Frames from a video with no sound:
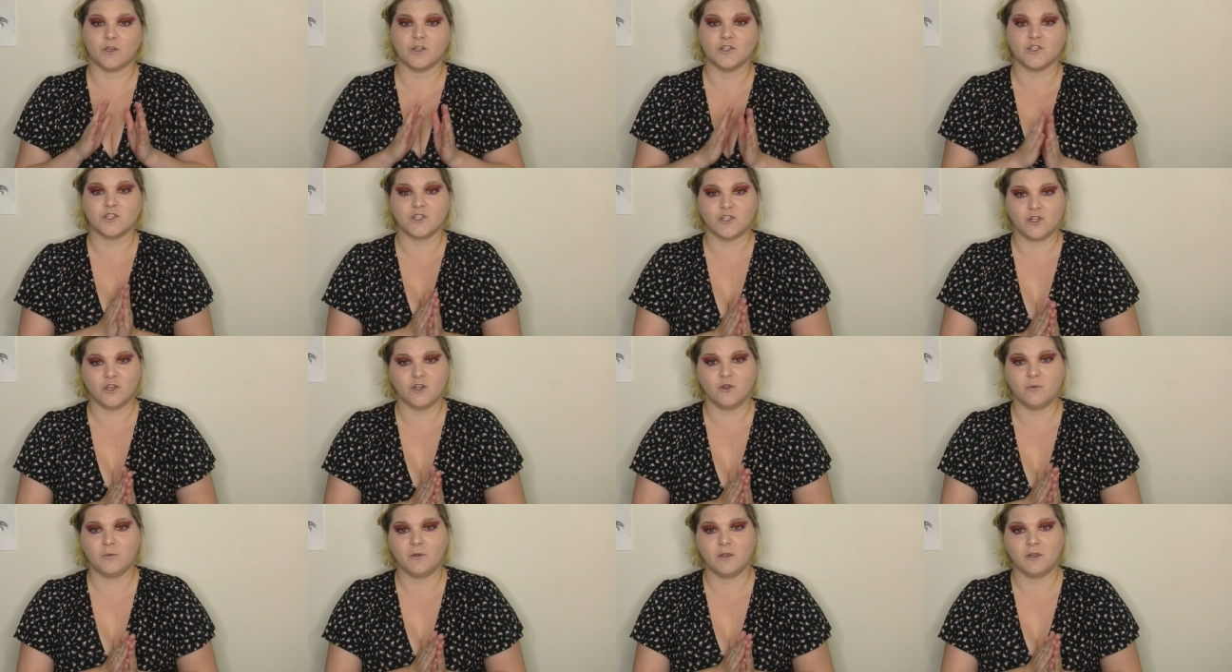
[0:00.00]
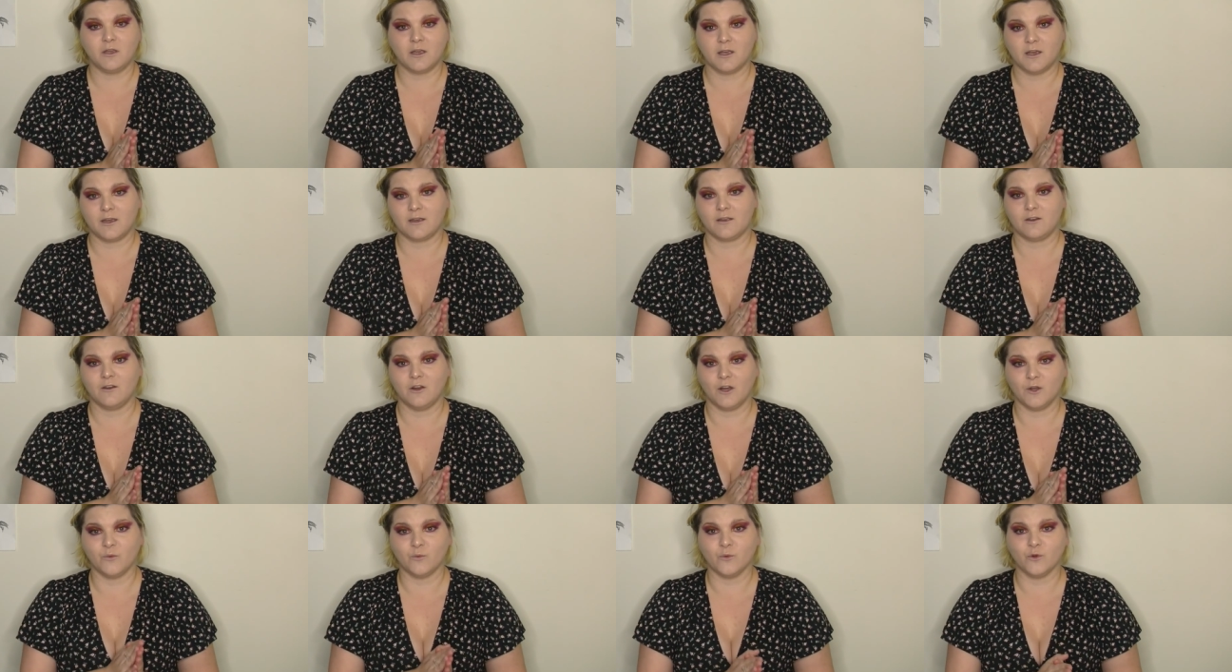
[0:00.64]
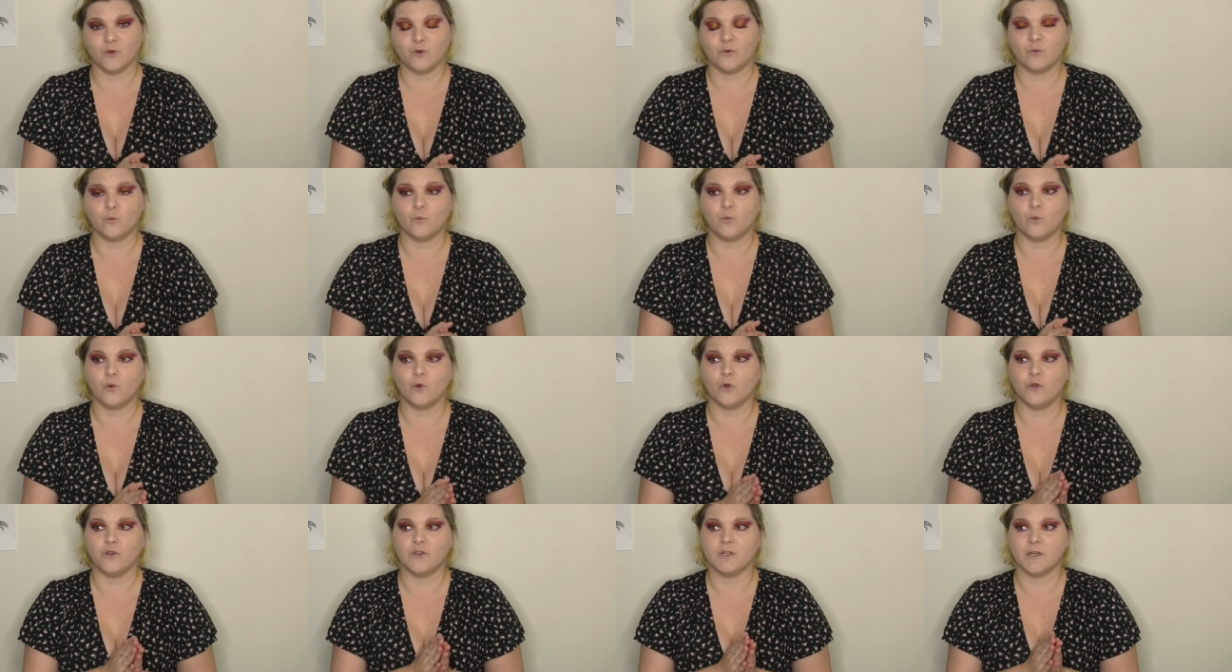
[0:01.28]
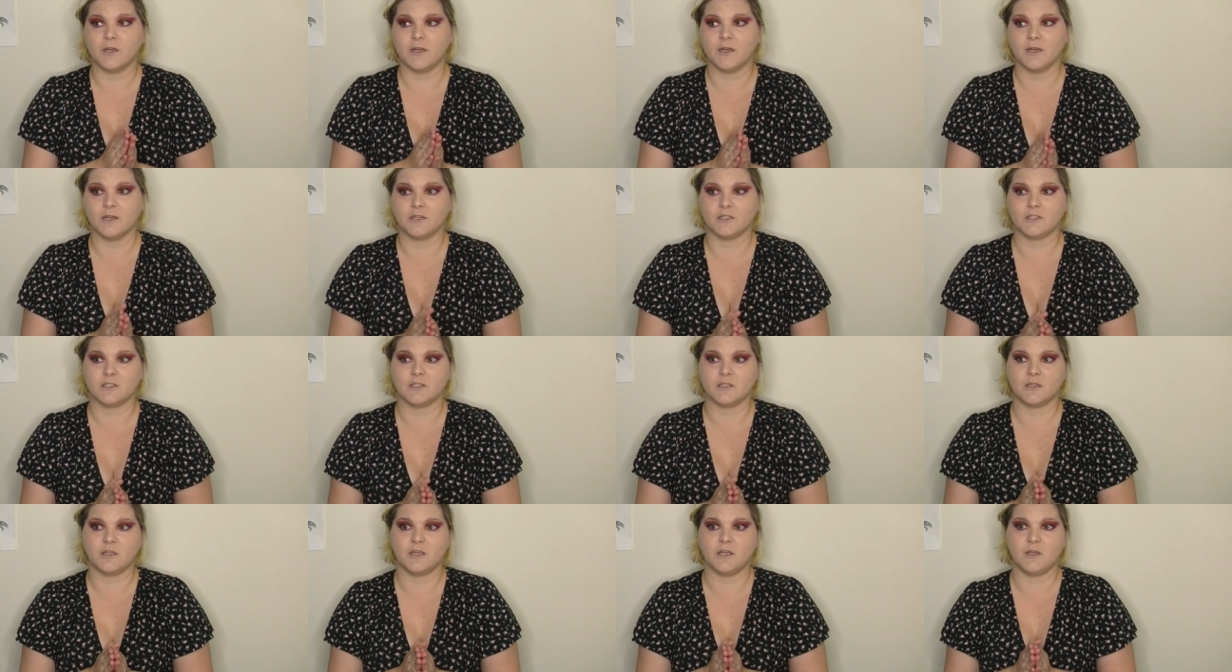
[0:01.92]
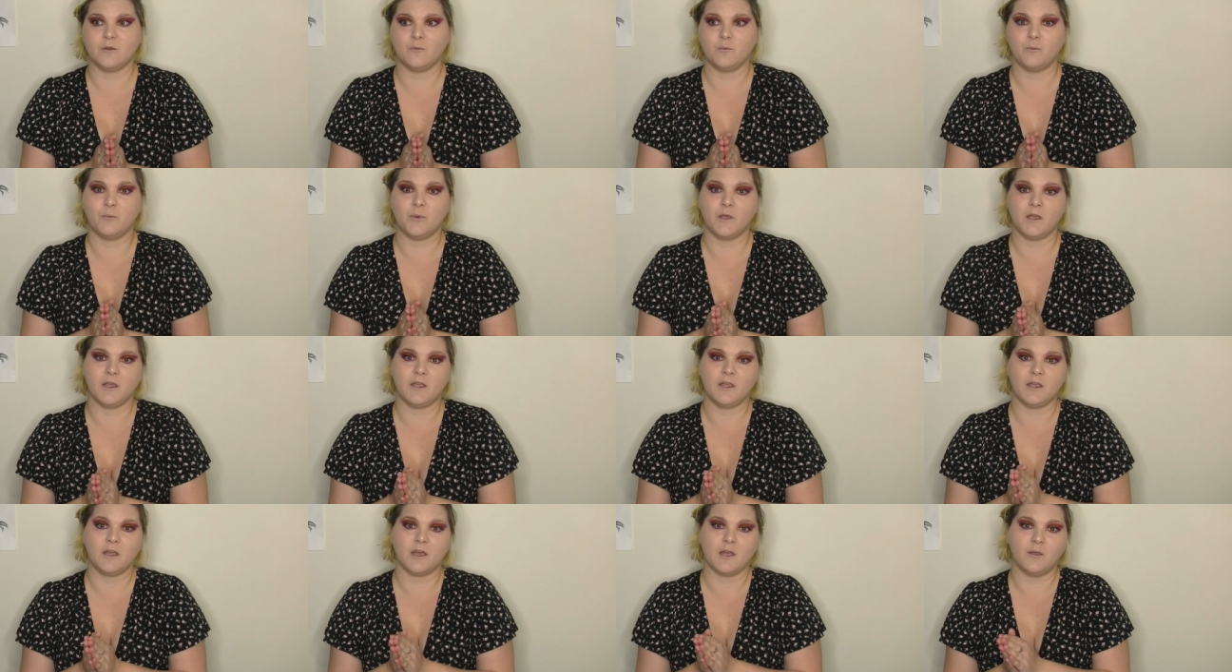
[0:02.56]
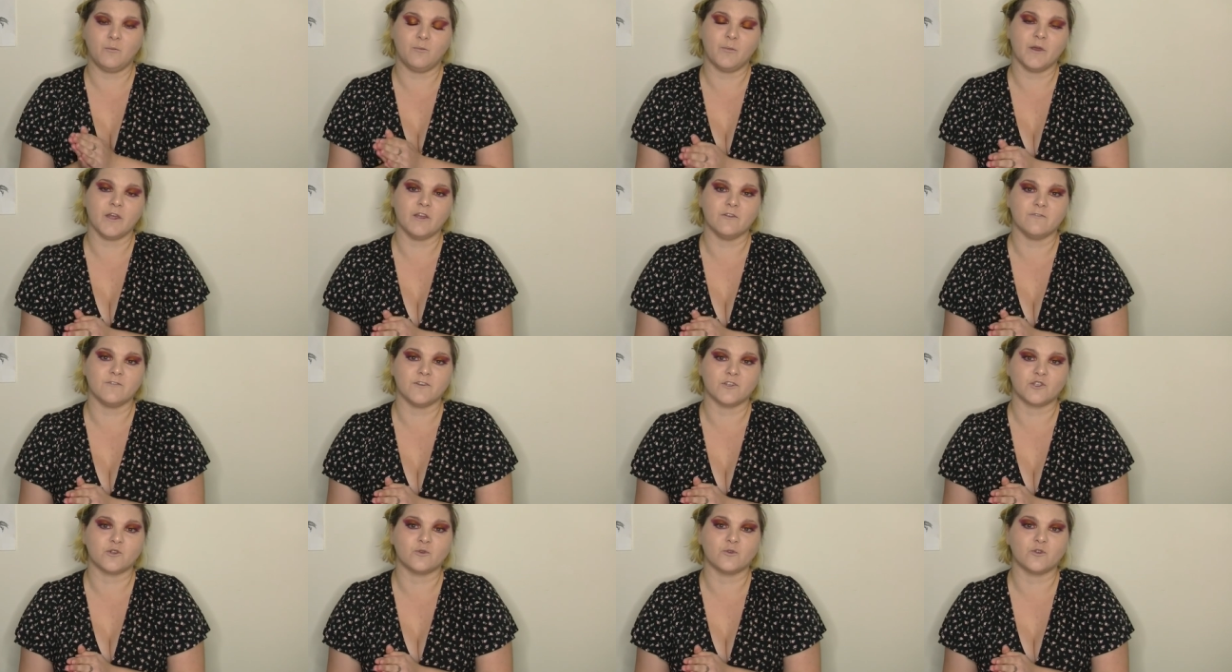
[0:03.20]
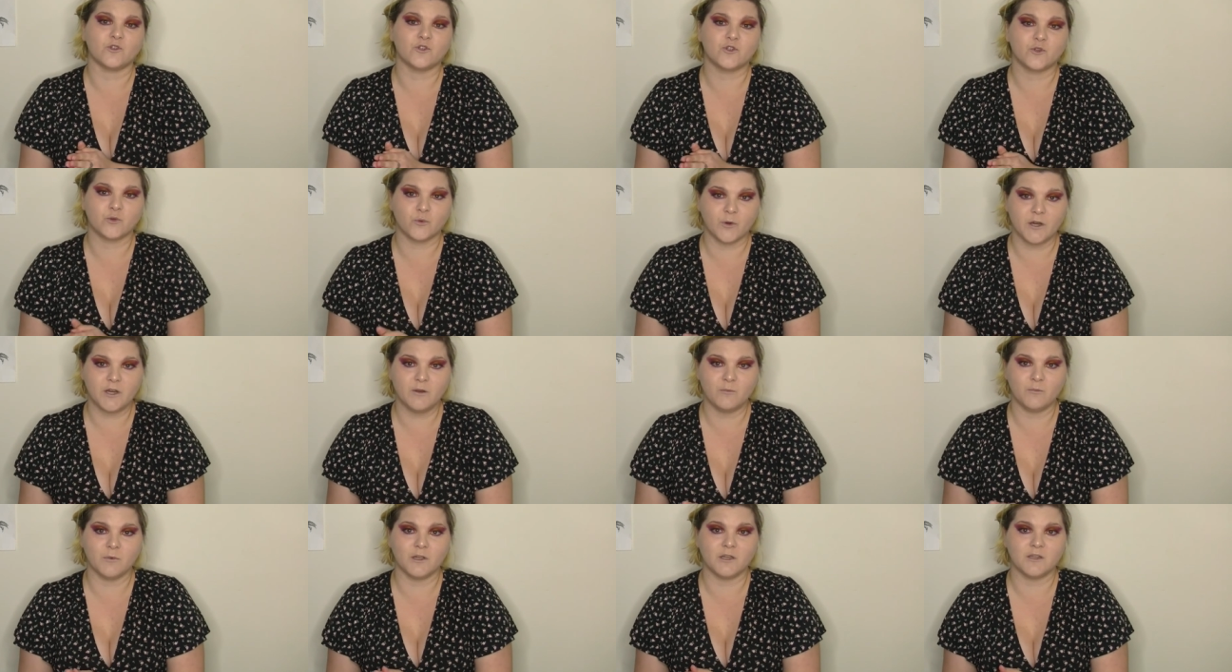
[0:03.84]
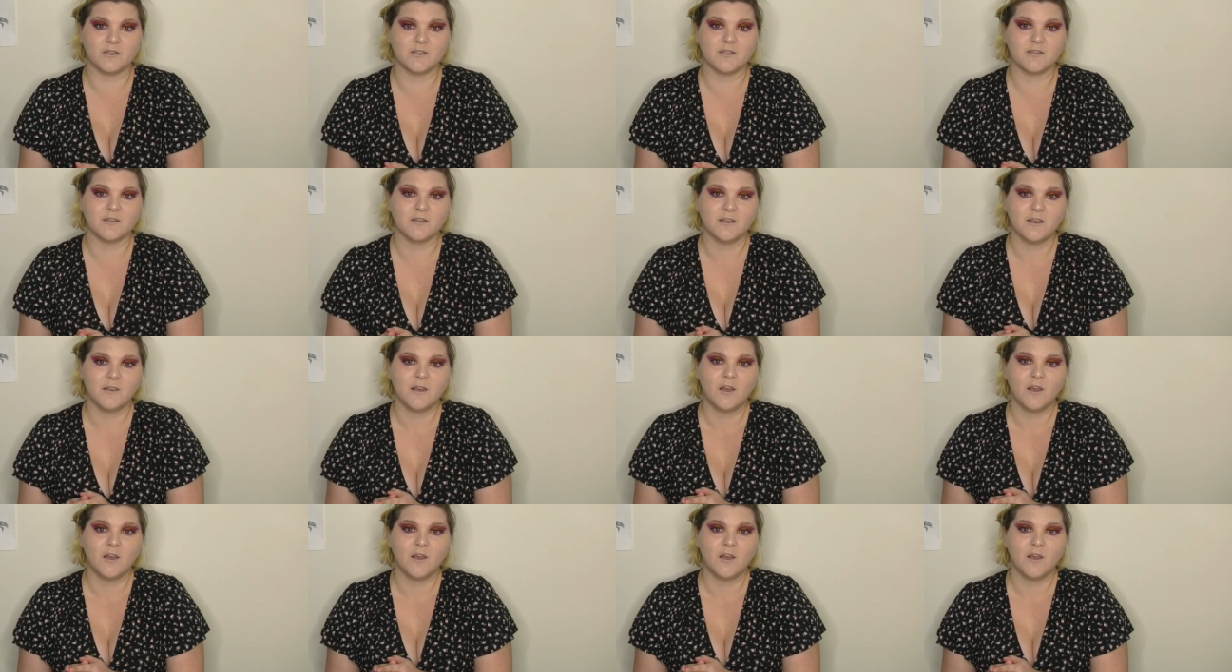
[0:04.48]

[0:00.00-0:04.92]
consuming aconite root would actually be a beneficial treatment